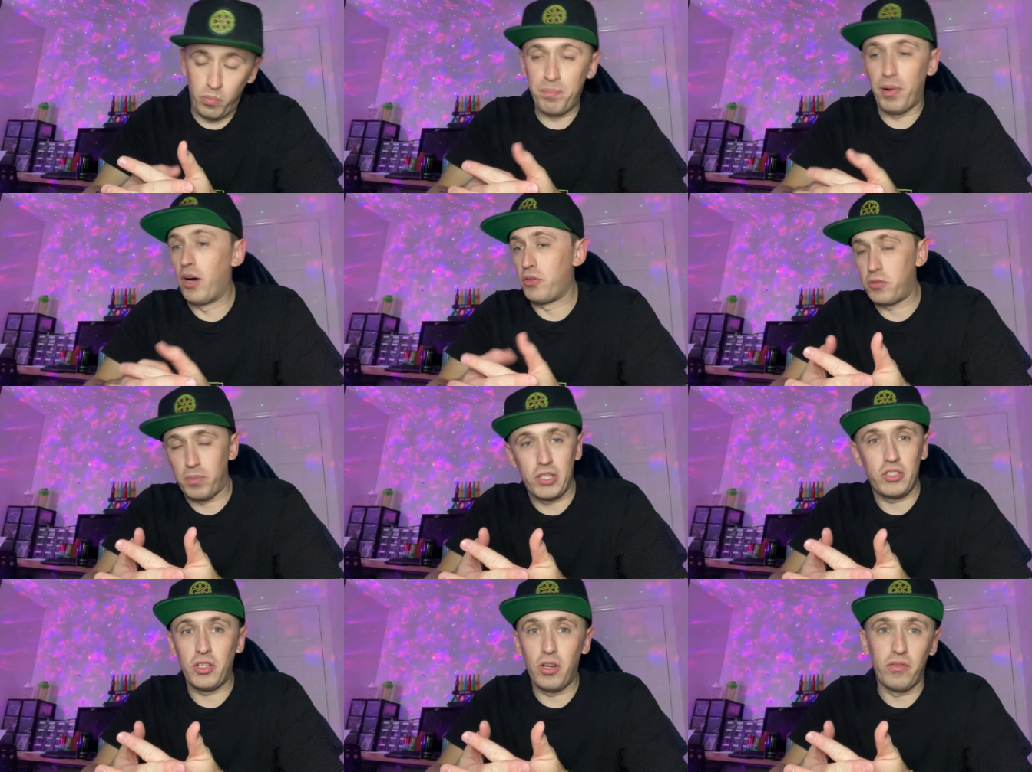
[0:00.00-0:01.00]
but I'll just
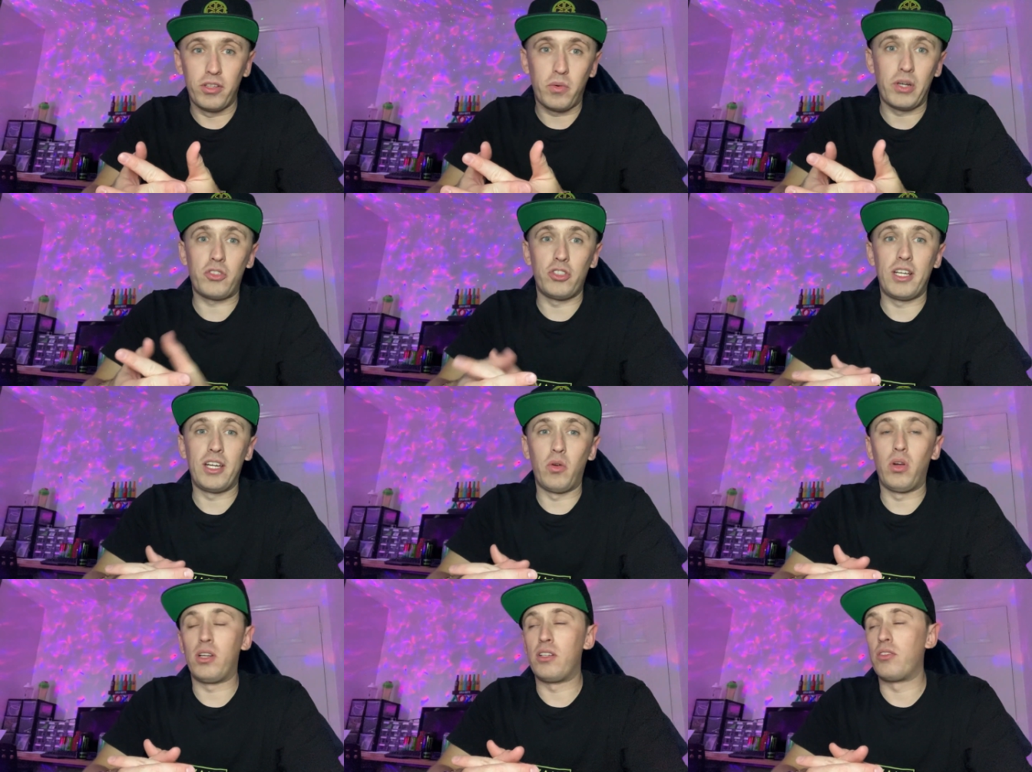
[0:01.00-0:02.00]
basically go over the question again
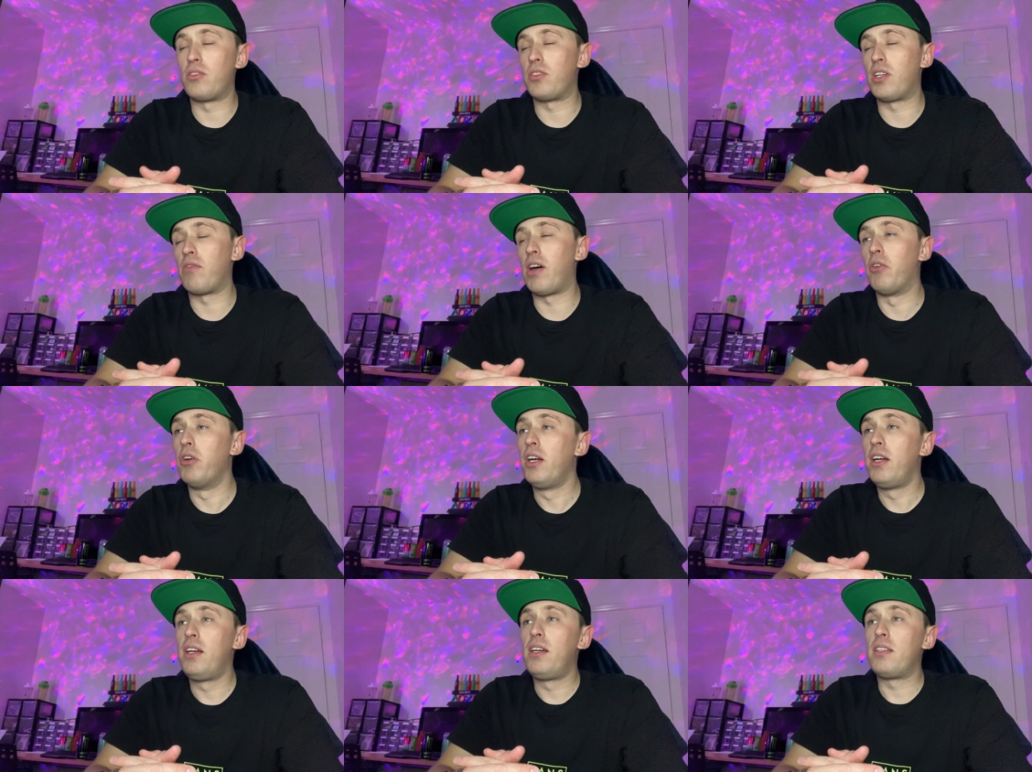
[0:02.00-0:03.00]
quickly just to give out
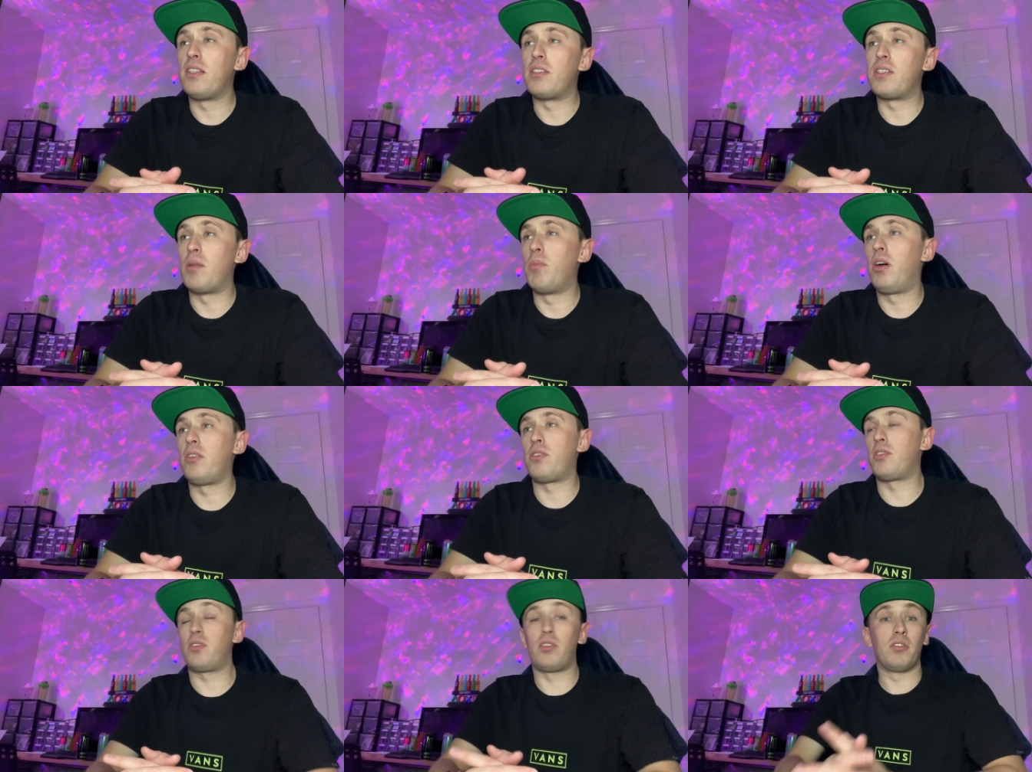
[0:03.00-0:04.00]
the same
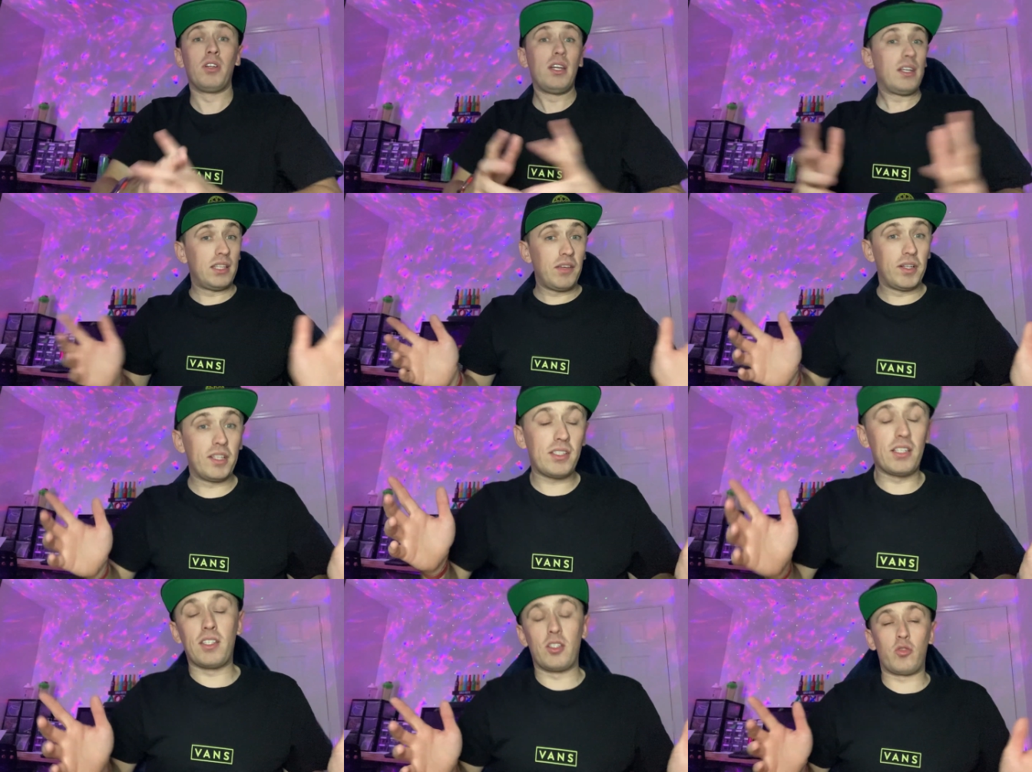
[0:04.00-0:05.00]
answers. So, nevertheless,
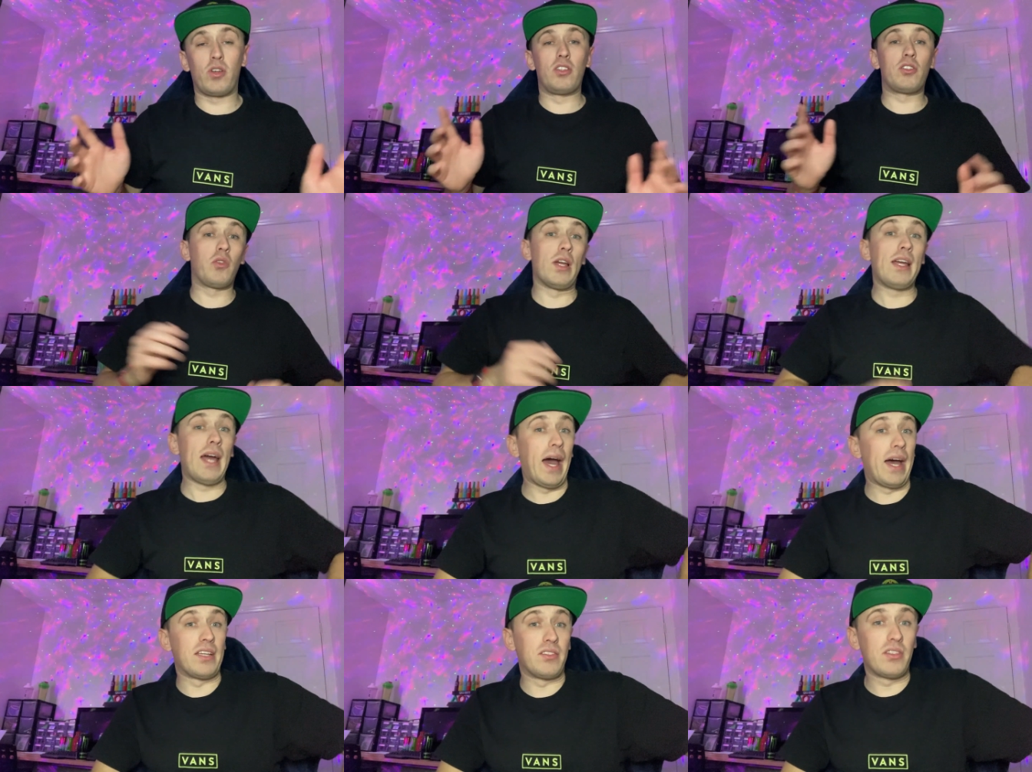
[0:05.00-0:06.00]
let's get straight into it
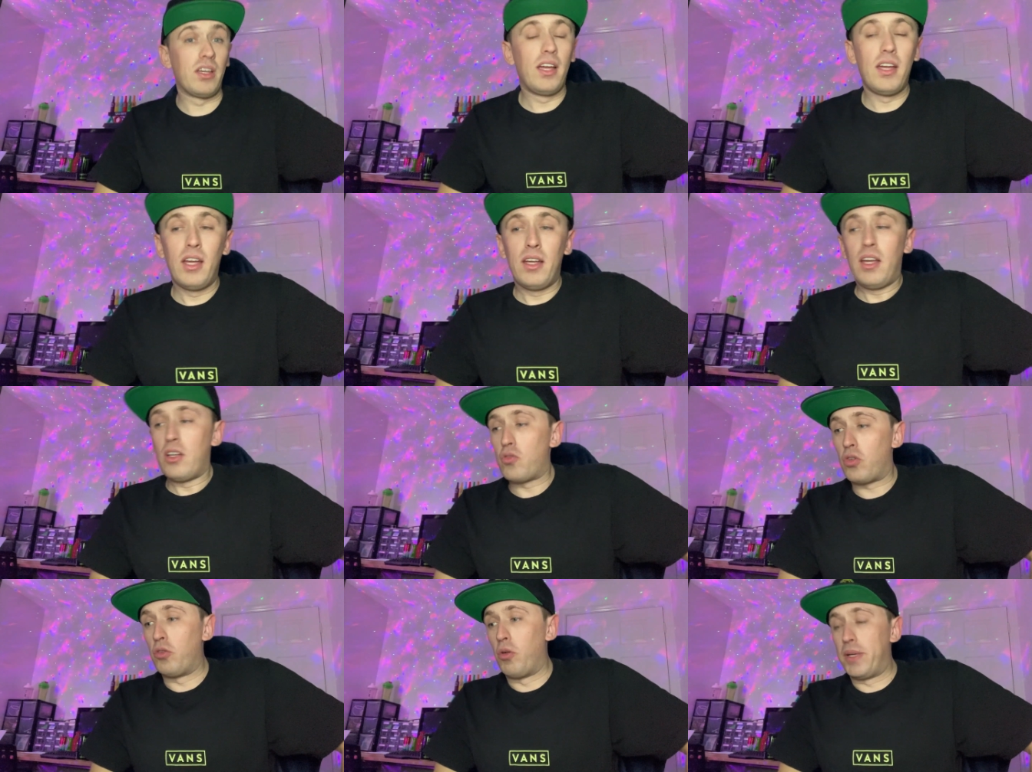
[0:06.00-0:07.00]
and
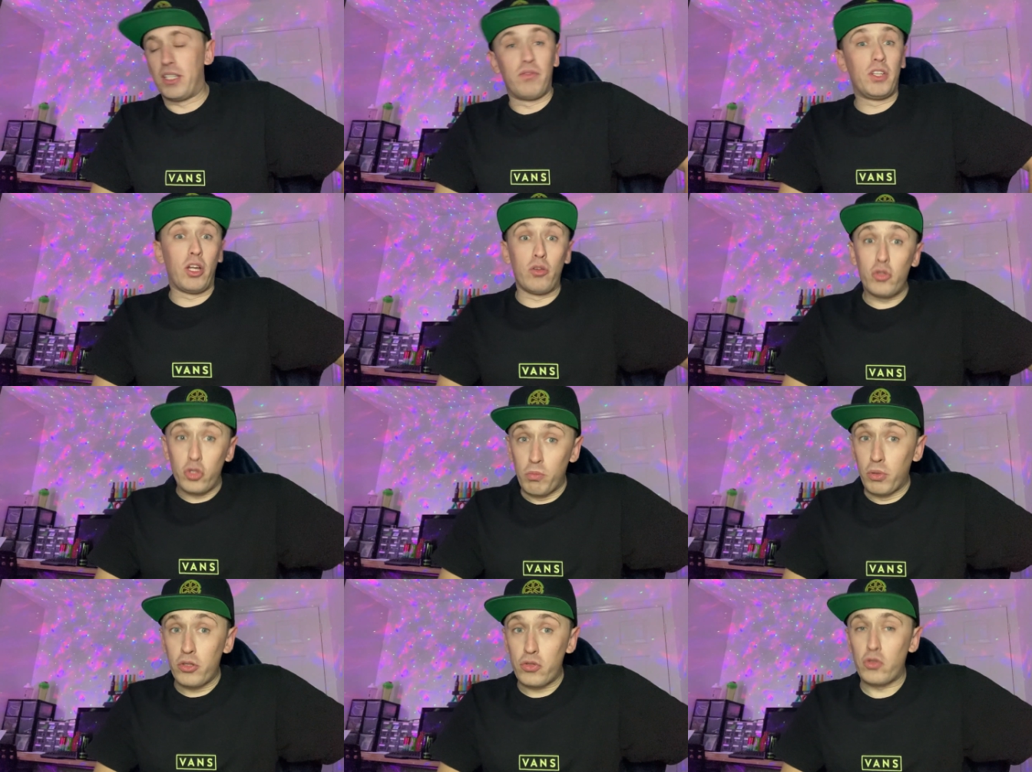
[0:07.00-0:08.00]
try not make the video
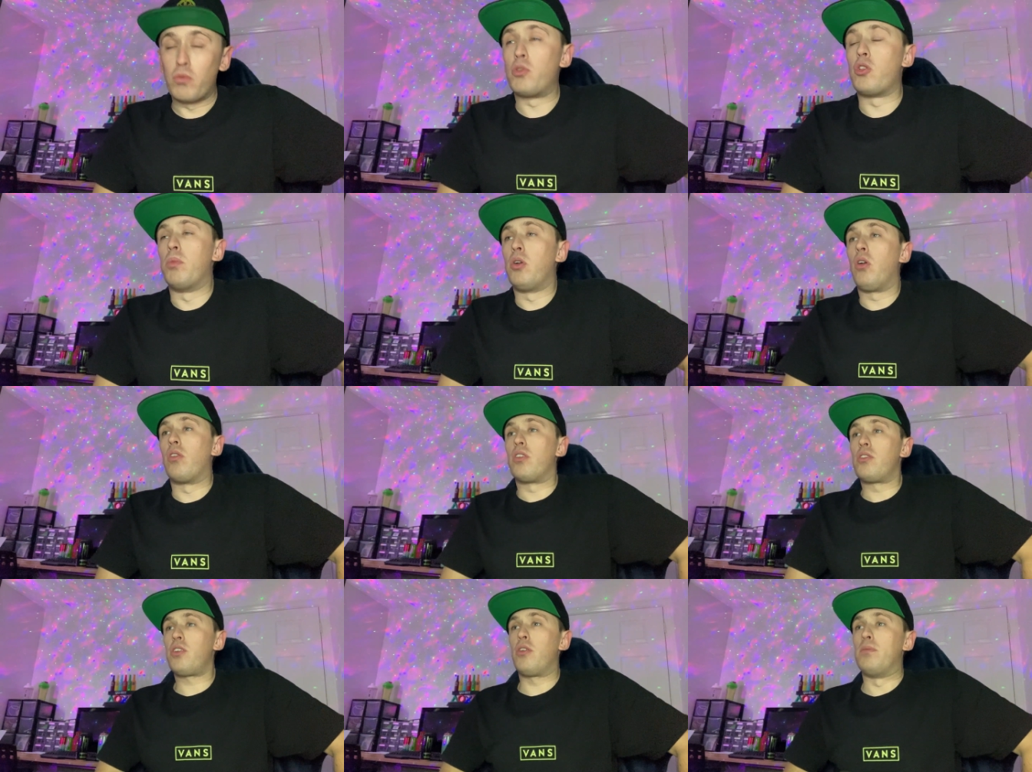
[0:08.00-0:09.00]
super, super, super long.
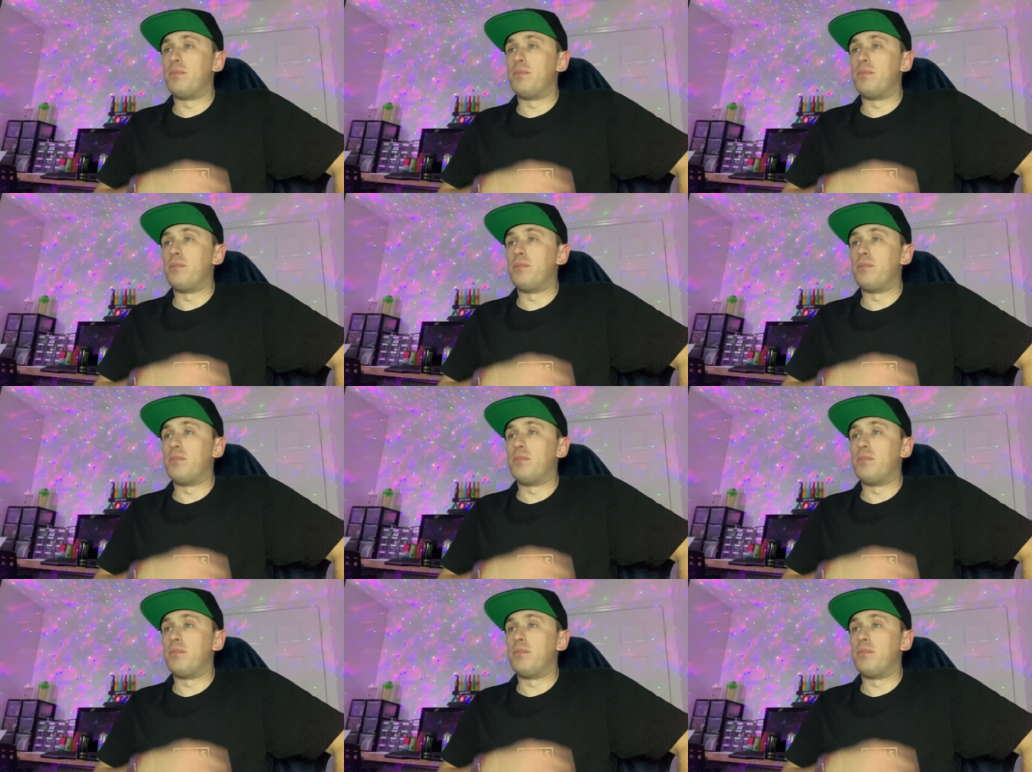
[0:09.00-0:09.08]
So,